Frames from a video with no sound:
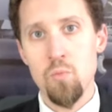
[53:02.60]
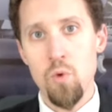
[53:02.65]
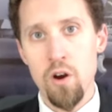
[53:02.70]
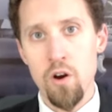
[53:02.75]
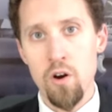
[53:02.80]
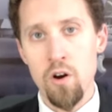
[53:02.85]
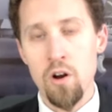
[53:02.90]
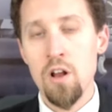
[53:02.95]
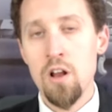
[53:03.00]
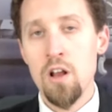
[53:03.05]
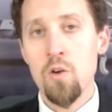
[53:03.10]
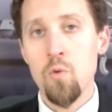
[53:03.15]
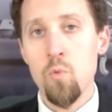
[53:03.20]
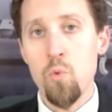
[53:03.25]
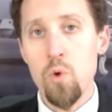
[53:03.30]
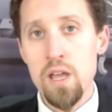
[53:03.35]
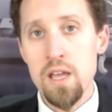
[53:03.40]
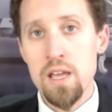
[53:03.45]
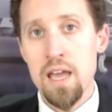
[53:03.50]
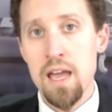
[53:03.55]
where
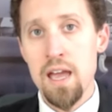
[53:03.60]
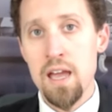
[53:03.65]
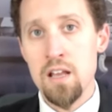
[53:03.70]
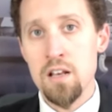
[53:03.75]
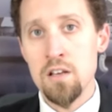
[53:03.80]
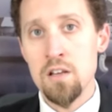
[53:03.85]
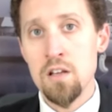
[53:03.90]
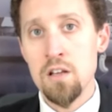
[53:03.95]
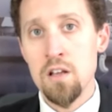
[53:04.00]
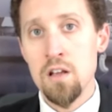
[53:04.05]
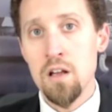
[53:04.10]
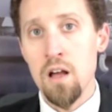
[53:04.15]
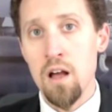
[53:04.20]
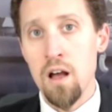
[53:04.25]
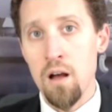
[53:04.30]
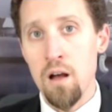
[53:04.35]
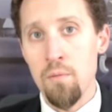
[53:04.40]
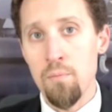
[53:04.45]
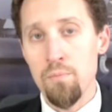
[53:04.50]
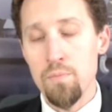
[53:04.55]
we can
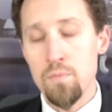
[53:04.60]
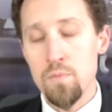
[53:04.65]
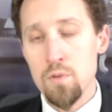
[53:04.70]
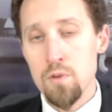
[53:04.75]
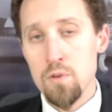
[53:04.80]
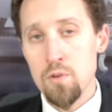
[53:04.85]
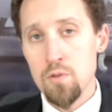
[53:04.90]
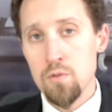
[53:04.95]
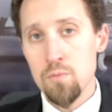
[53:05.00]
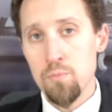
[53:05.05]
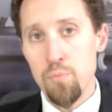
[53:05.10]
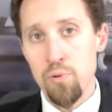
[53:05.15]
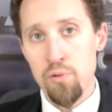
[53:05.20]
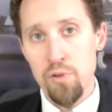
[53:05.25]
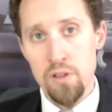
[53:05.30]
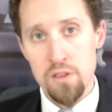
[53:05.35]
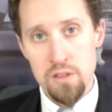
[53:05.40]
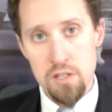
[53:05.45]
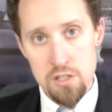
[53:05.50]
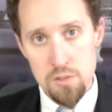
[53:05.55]
um,
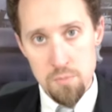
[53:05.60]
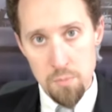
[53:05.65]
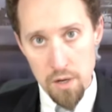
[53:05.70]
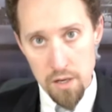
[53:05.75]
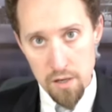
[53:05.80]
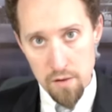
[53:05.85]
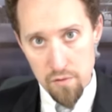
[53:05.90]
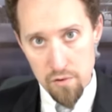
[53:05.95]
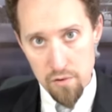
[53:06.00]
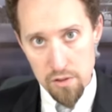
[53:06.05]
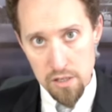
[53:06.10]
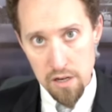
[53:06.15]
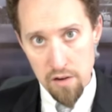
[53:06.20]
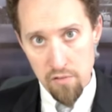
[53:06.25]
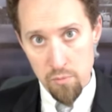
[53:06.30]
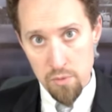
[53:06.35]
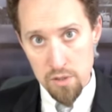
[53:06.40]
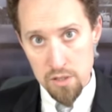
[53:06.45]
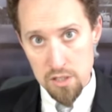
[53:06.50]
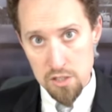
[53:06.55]
print this money for the
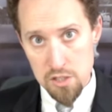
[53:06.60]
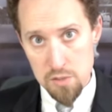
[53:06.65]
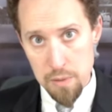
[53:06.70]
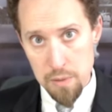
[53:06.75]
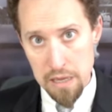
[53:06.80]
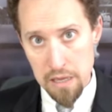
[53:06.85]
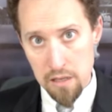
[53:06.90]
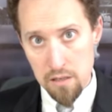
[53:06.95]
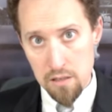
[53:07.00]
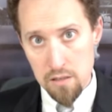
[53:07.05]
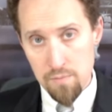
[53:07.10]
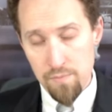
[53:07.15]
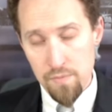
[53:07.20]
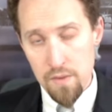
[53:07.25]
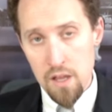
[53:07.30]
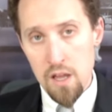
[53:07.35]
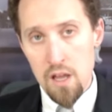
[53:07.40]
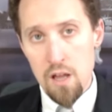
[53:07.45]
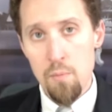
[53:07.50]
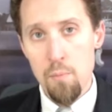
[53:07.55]
government to spend,
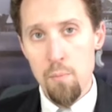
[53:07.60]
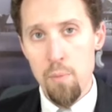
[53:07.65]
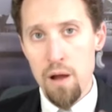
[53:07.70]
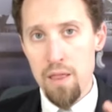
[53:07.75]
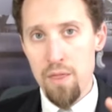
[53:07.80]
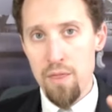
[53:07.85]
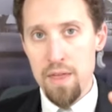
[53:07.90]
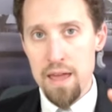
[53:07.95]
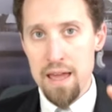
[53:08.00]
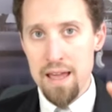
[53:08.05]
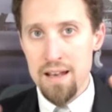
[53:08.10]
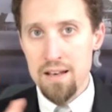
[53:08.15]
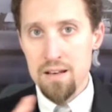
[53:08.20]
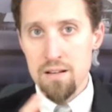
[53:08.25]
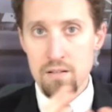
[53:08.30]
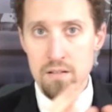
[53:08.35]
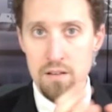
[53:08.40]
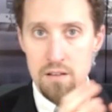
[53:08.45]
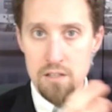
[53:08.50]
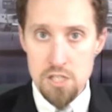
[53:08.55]
but
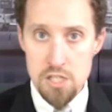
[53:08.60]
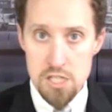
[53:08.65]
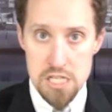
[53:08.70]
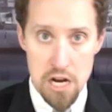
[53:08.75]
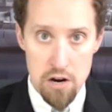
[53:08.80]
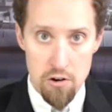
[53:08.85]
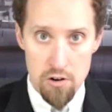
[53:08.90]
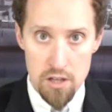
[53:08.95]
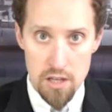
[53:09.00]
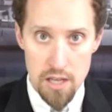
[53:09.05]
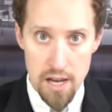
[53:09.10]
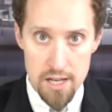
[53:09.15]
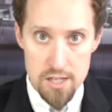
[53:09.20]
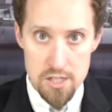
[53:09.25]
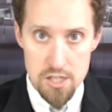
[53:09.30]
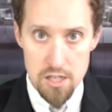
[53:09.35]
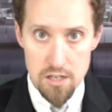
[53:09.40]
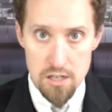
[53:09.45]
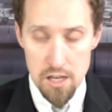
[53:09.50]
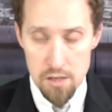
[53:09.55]
then
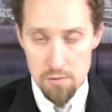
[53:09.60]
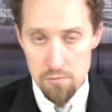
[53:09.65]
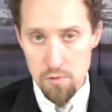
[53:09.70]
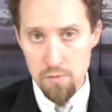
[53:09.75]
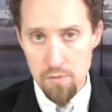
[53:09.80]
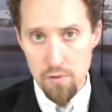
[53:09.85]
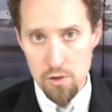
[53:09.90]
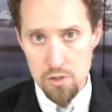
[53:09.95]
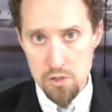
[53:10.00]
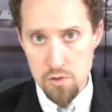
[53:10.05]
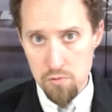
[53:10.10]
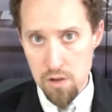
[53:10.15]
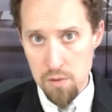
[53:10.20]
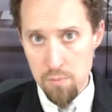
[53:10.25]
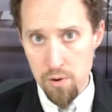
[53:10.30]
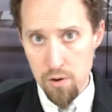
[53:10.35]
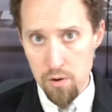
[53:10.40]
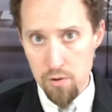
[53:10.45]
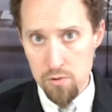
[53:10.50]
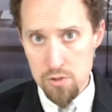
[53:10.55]
sterilize it in reverse
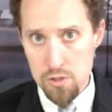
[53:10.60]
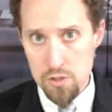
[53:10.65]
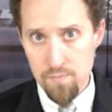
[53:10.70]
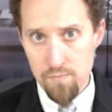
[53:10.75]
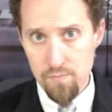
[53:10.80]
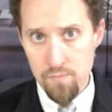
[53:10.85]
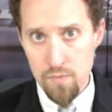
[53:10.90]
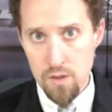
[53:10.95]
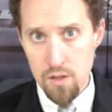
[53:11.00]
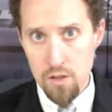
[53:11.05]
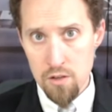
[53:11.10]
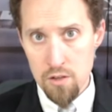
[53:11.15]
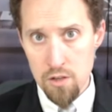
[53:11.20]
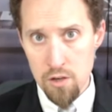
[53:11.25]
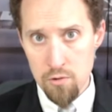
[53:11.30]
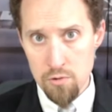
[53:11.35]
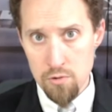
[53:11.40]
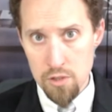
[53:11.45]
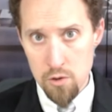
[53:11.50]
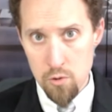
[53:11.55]
repos
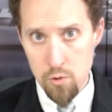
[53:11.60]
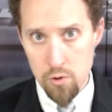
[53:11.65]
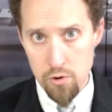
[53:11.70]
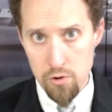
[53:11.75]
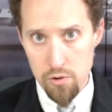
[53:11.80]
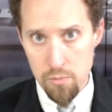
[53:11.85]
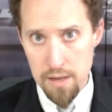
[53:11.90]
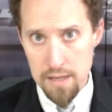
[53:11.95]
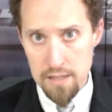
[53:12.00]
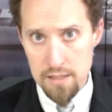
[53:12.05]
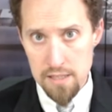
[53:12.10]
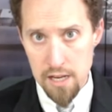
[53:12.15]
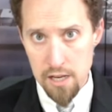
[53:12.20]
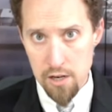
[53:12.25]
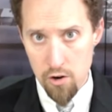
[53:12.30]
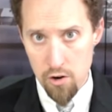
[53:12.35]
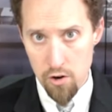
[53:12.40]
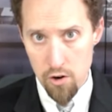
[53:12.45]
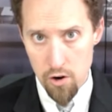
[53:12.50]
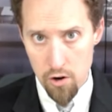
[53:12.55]
you know, in order to maintain
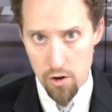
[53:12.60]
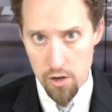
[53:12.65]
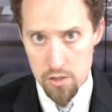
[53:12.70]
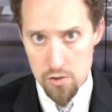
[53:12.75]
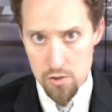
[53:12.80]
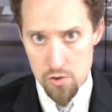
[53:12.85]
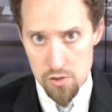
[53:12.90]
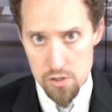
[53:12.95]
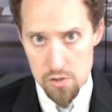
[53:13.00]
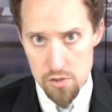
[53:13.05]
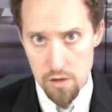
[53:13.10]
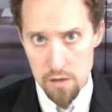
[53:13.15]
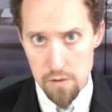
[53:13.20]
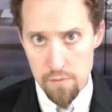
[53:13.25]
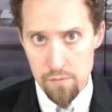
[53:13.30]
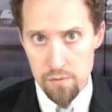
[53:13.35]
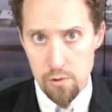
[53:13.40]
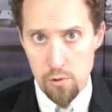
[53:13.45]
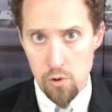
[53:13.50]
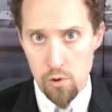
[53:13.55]
our, our interest
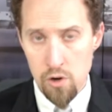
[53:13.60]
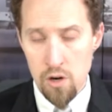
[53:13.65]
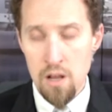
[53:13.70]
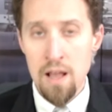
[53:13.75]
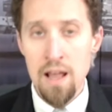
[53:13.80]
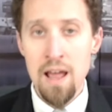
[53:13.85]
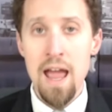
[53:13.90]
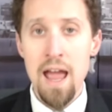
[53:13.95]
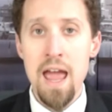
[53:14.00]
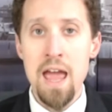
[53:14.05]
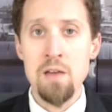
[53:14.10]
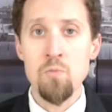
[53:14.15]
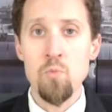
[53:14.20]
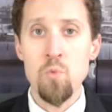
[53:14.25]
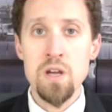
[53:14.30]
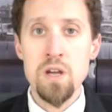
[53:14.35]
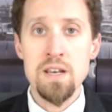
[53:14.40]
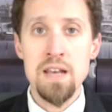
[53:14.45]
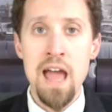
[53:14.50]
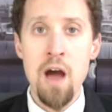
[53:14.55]
rate floor. And
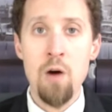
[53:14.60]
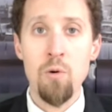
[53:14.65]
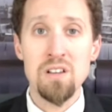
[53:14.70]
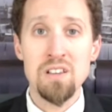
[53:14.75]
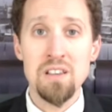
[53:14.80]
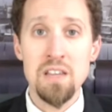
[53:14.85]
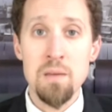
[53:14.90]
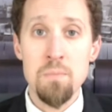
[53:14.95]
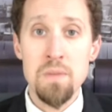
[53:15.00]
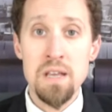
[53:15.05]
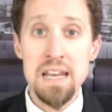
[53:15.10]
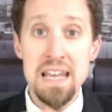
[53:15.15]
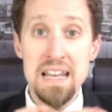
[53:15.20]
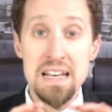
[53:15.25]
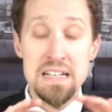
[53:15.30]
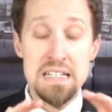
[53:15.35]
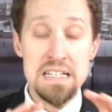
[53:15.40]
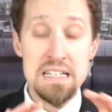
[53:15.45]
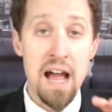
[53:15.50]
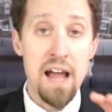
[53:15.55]
we now
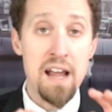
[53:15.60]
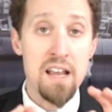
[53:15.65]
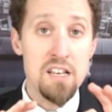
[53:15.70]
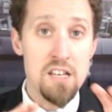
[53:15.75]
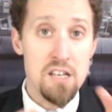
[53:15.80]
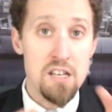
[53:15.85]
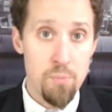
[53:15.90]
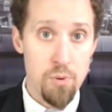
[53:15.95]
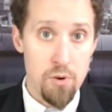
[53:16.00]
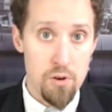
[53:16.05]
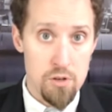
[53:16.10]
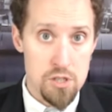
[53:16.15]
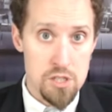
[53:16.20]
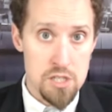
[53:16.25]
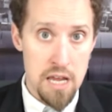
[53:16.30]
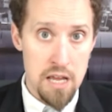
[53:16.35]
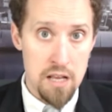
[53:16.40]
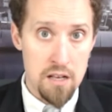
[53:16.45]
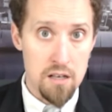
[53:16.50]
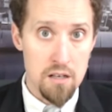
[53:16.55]
eliminate
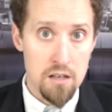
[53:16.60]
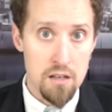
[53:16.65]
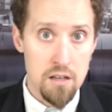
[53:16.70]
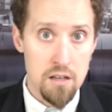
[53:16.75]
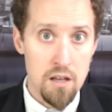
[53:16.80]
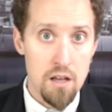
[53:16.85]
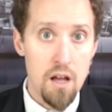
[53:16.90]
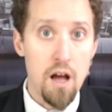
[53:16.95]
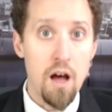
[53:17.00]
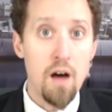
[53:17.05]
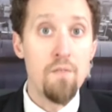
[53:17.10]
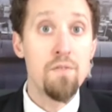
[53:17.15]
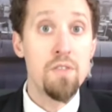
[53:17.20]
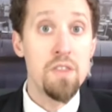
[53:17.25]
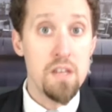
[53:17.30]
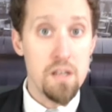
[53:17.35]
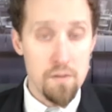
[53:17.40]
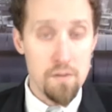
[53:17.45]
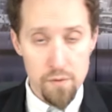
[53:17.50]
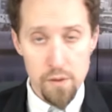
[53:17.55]
90% of
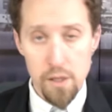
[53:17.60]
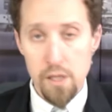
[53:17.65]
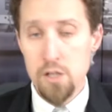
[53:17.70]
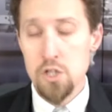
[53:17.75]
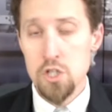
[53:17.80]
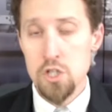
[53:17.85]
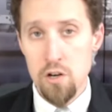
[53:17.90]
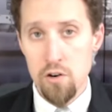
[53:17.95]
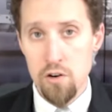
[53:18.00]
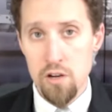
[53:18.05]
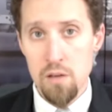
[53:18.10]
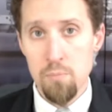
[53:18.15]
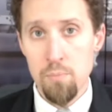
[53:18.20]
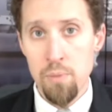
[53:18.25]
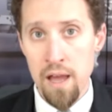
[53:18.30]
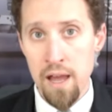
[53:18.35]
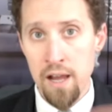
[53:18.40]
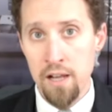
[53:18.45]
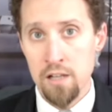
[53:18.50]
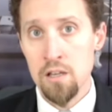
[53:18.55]
the inflationary
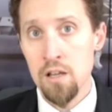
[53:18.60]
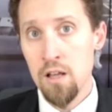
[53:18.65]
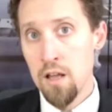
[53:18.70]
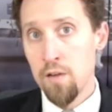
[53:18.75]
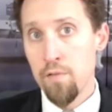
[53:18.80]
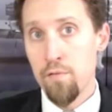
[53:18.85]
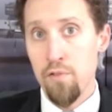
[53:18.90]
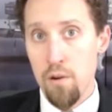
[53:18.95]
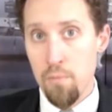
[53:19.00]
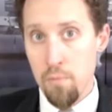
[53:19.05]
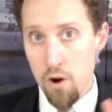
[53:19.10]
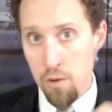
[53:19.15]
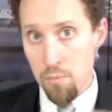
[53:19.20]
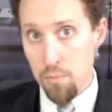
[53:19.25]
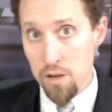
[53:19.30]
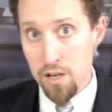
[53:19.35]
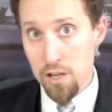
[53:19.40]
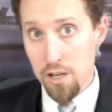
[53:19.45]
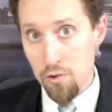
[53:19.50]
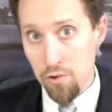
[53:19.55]
impact from our
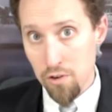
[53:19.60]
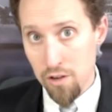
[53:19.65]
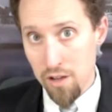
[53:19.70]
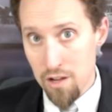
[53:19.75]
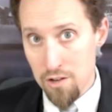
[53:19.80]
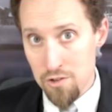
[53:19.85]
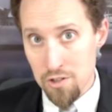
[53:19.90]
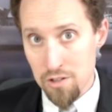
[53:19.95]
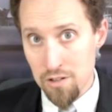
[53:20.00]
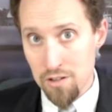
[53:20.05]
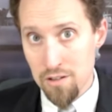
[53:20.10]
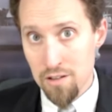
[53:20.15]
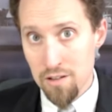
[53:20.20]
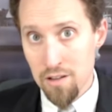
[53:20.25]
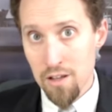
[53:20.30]
money creation.